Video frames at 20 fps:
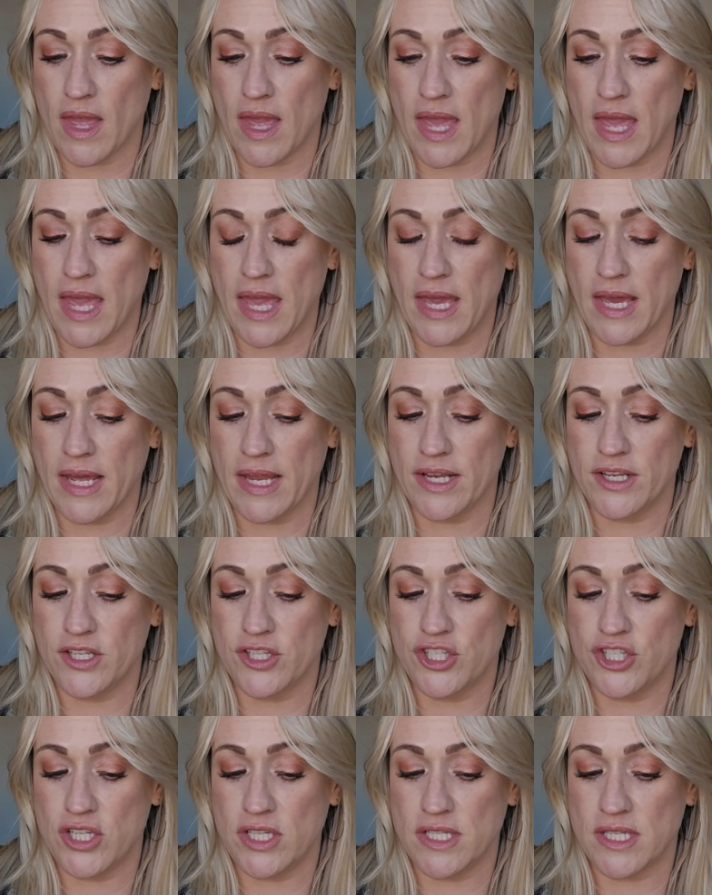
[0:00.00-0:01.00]
And
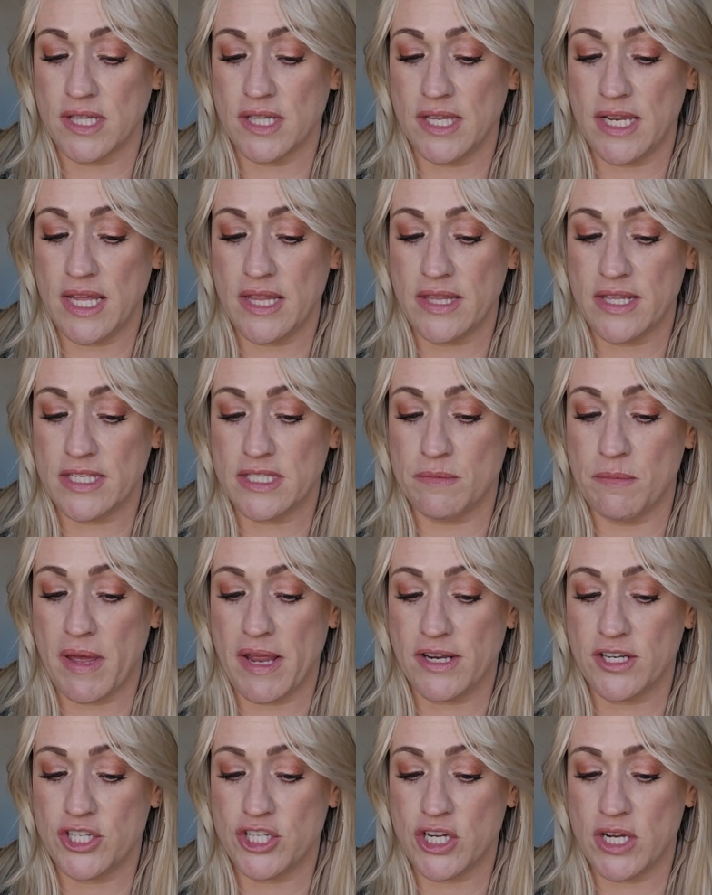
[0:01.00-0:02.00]
she's cleaning this
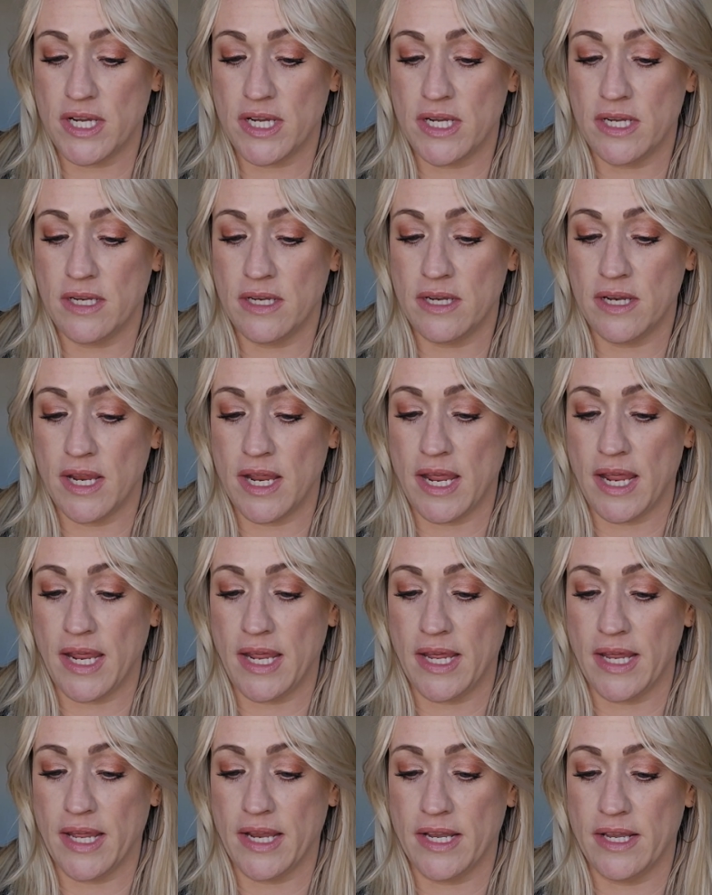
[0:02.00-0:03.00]
mansion
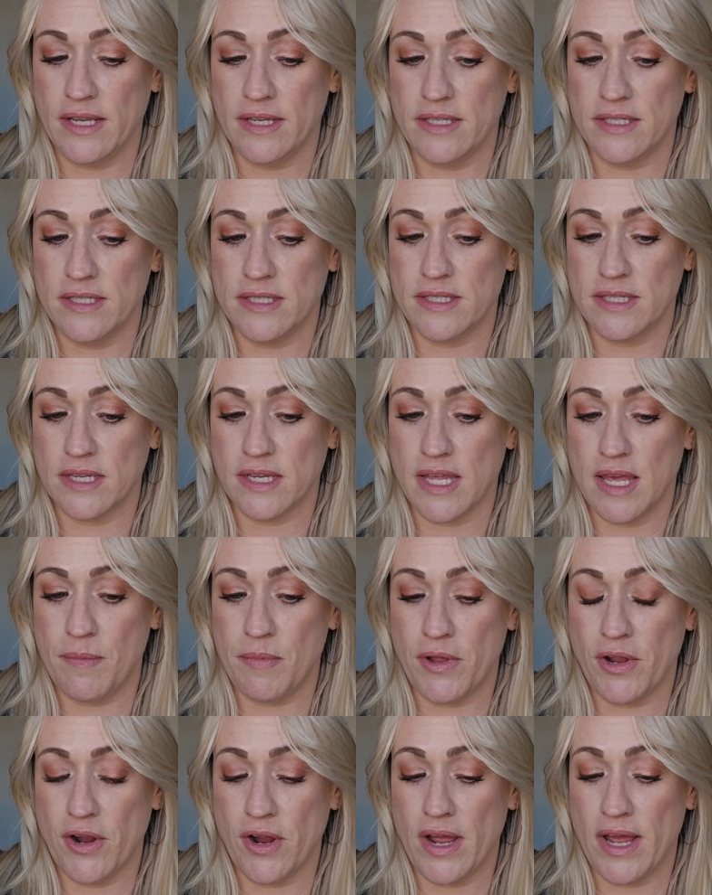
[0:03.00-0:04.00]
and
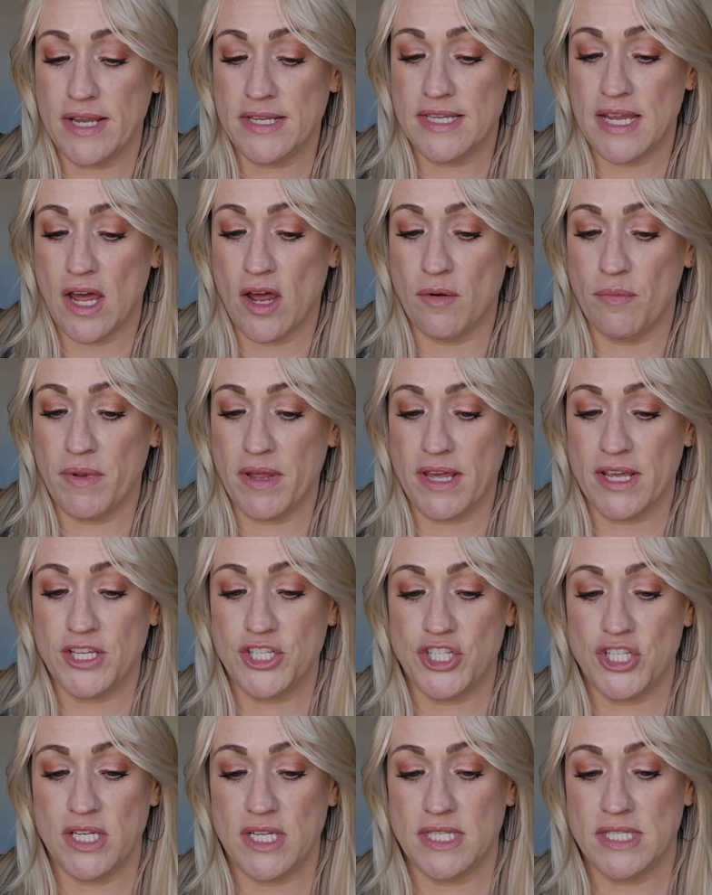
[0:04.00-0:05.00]
keeping her head down because
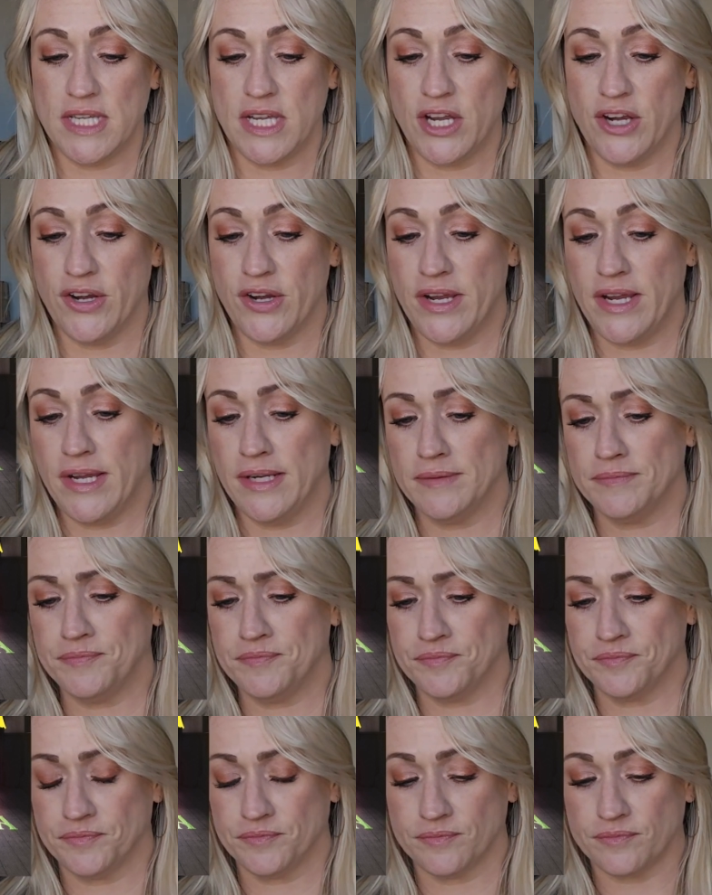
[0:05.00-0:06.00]
she's hearing
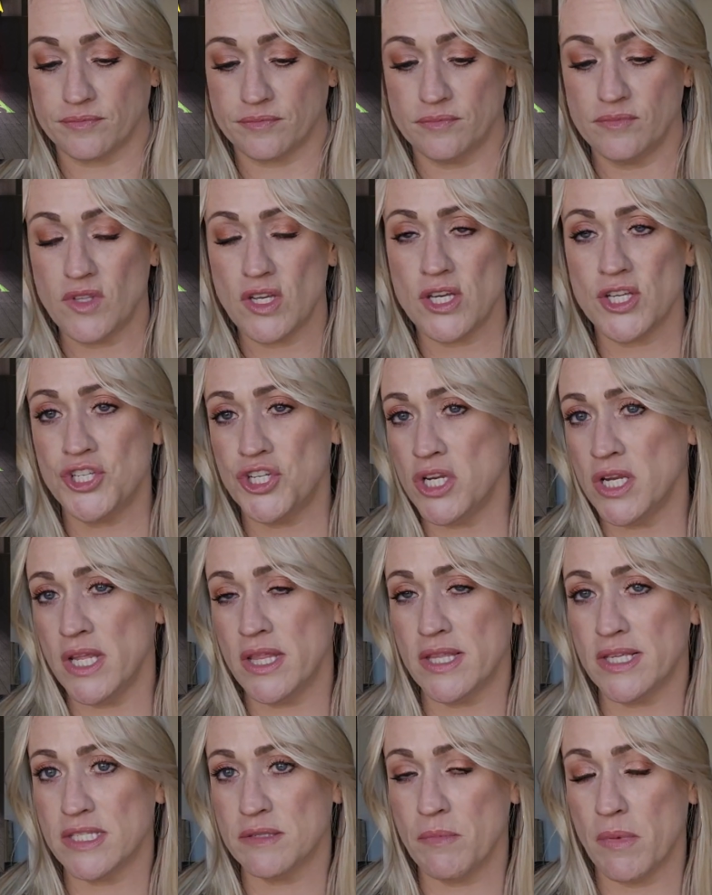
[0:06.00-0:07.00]
she
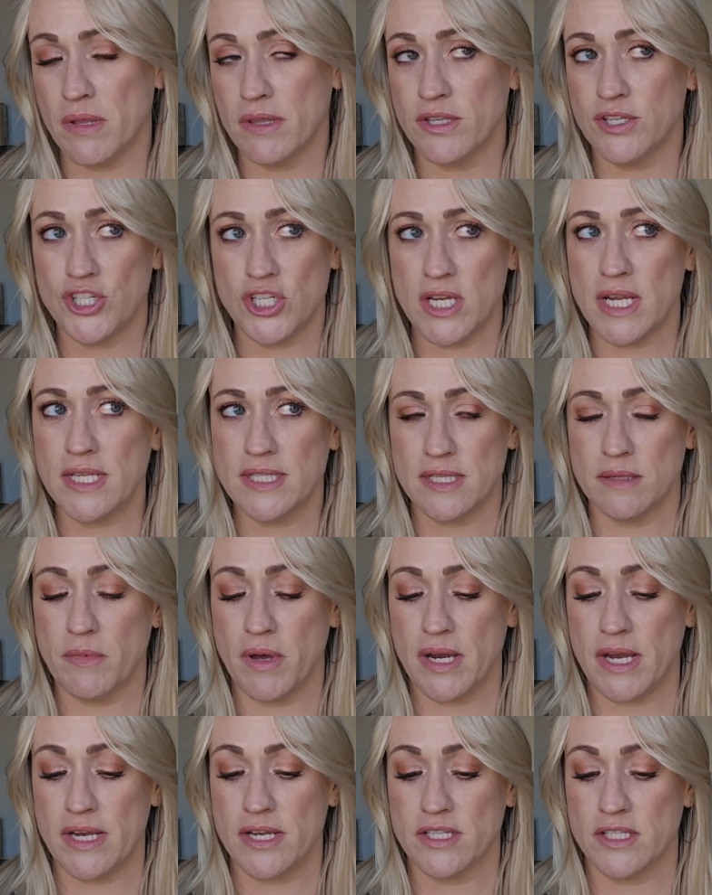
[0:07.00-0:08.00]
needs the
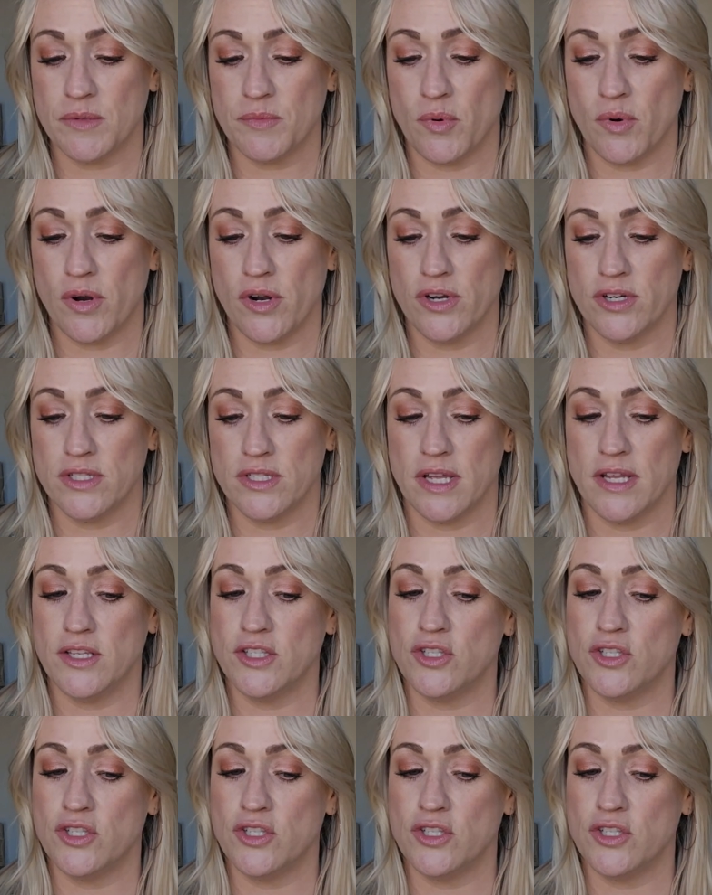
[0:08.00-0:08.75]
money to support her son.